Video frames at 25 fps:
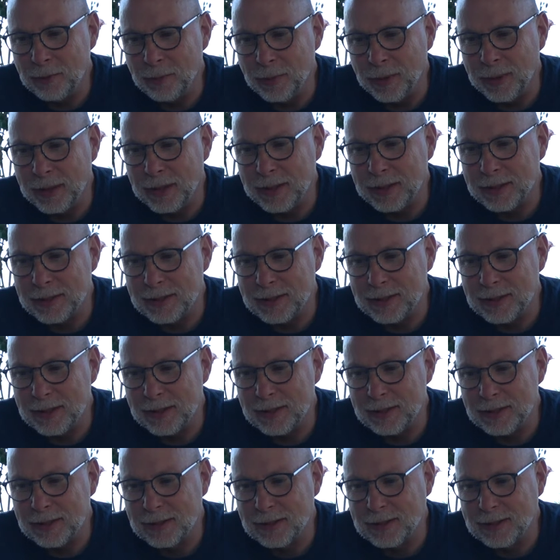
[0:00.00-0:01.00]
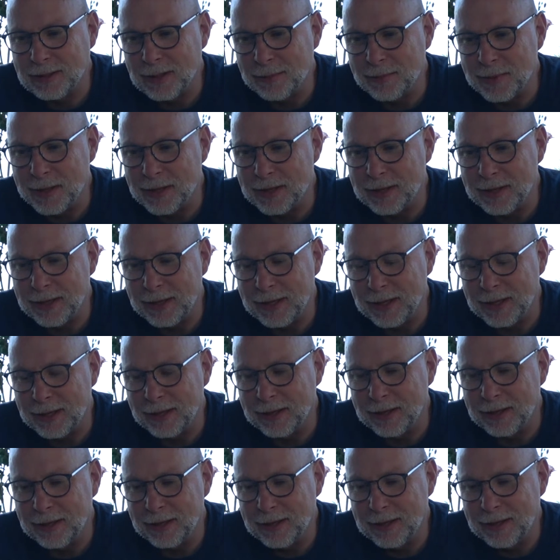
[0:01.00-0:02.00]
bring us stability,
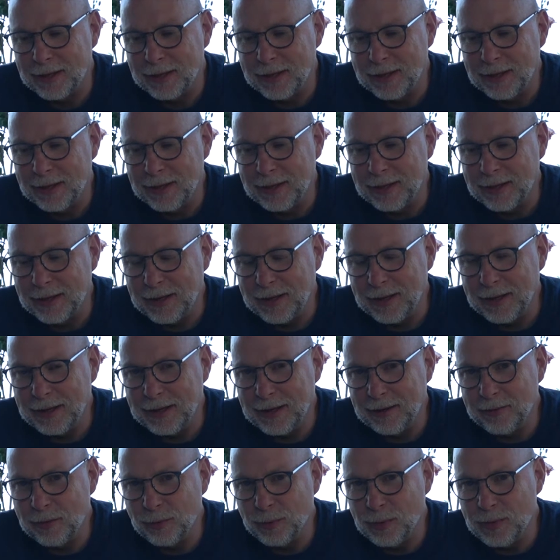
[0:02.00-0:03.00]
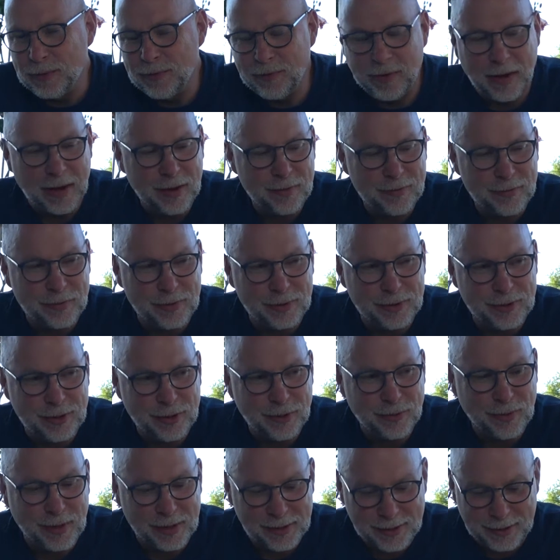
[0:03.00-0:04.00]
and He will be faithful
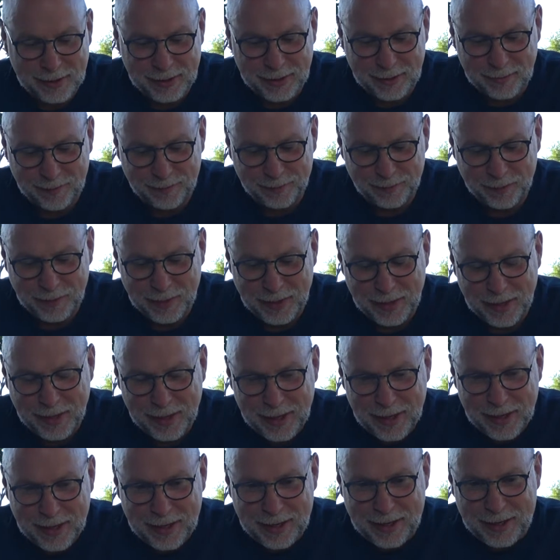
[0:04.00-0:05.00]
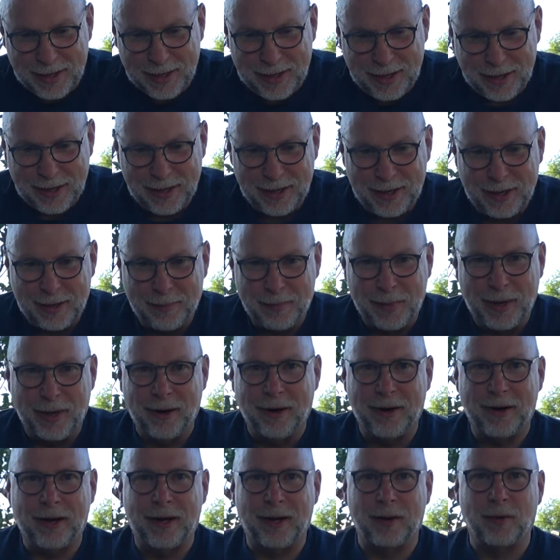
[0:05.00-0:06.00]
to us. In
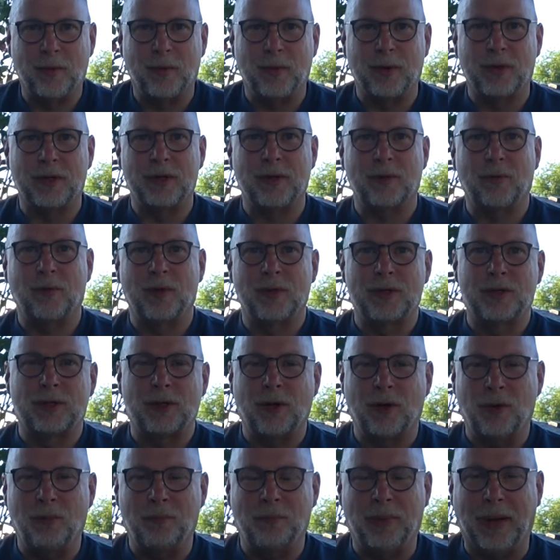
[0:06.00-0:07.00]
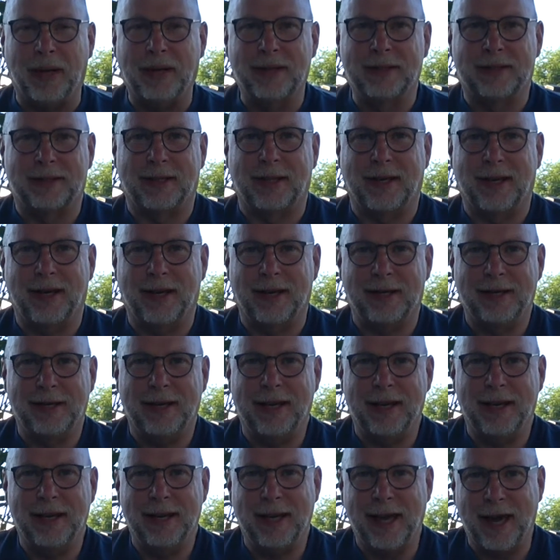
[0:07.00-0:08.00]
America, we're so bent on
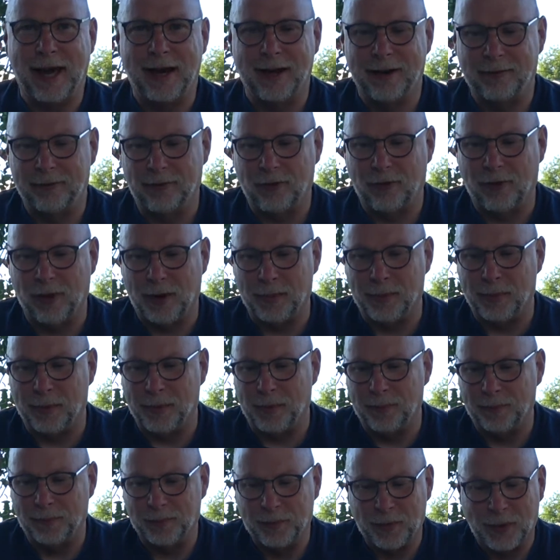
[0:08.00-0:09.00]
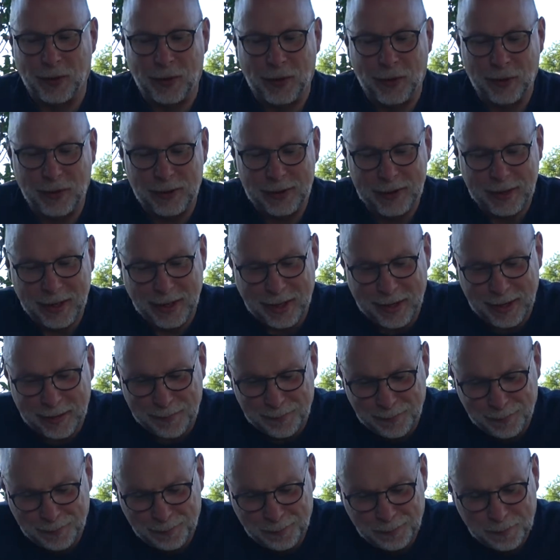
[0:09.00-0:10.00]
getting out of trouble all the
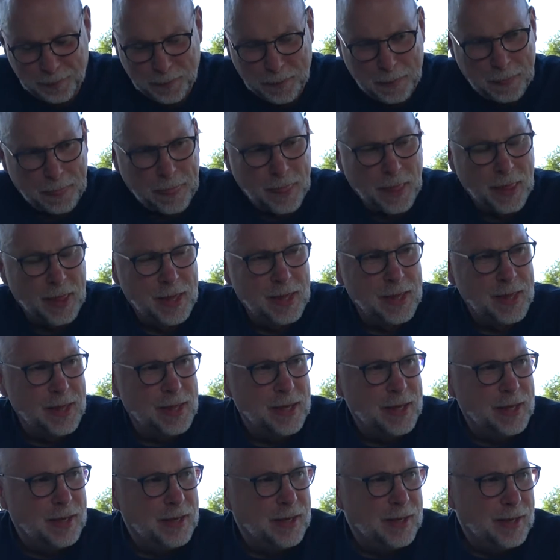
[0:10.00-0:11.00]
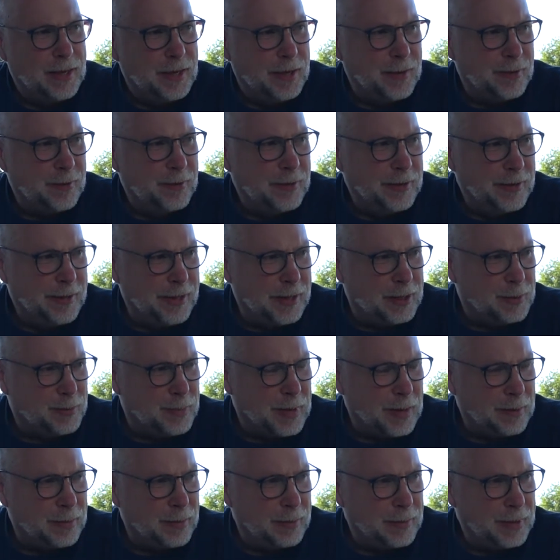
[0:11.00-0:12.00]
time. Really, it's
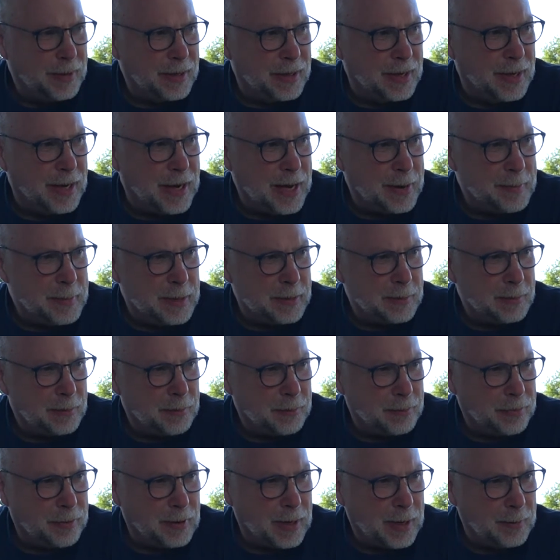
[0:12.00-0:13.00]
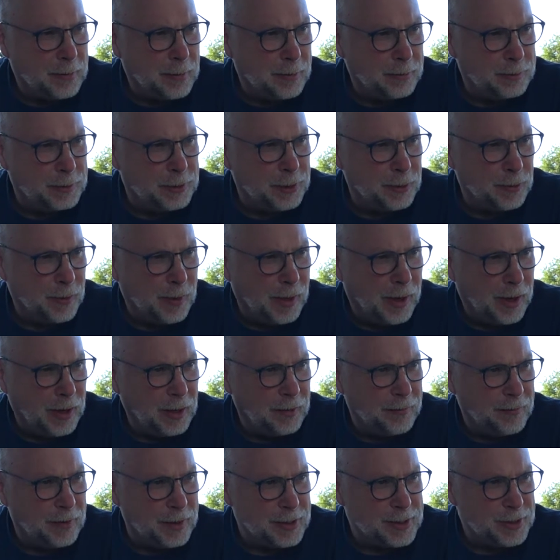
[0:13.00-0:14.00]
probably a common problem to all
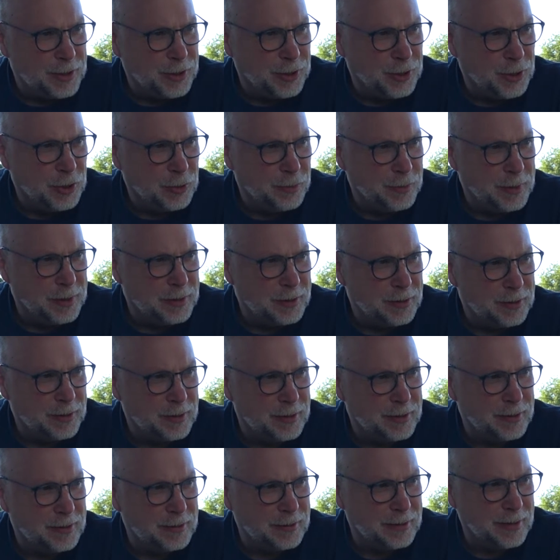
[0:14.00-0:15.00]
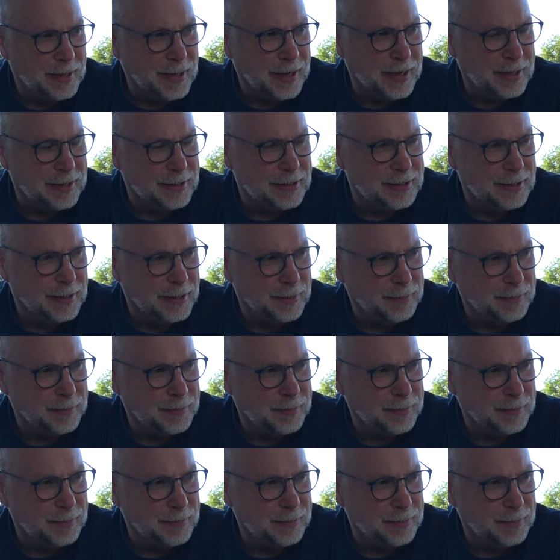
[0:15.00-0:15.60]
of us humans that